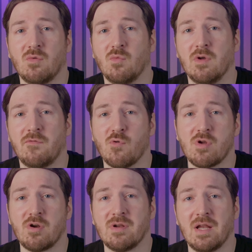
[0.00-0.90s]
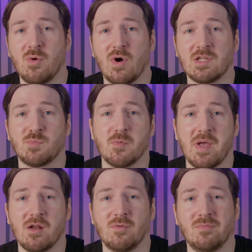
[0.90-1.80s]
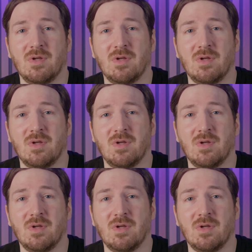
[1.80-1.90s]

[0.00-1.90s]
with 490 watts per panel.